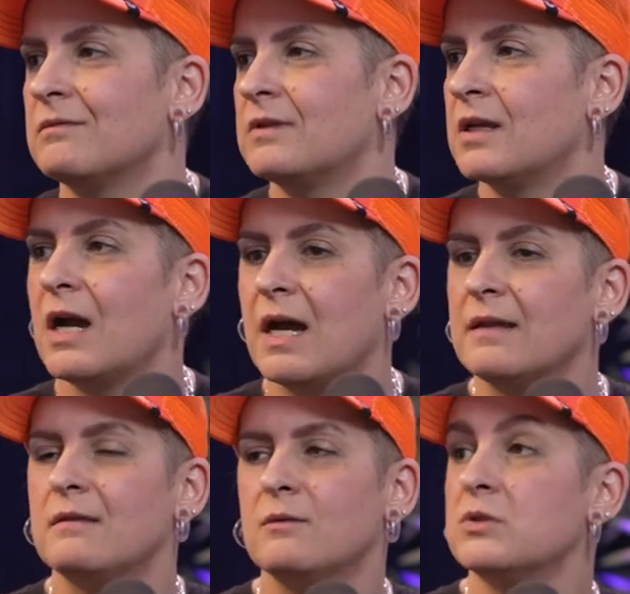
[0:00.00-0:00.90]
the
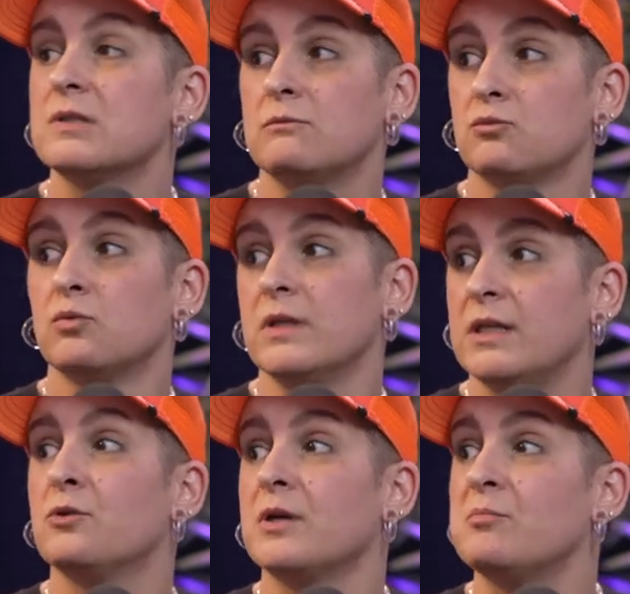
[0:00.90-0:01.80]
guy was a really
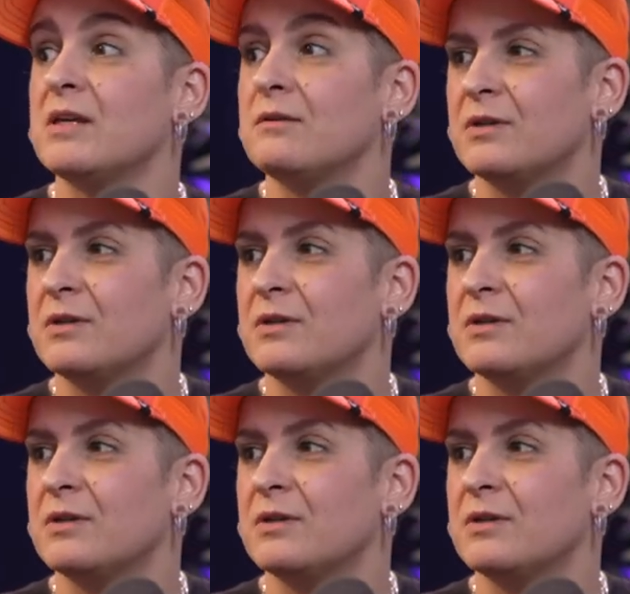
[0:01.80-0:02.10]
creepy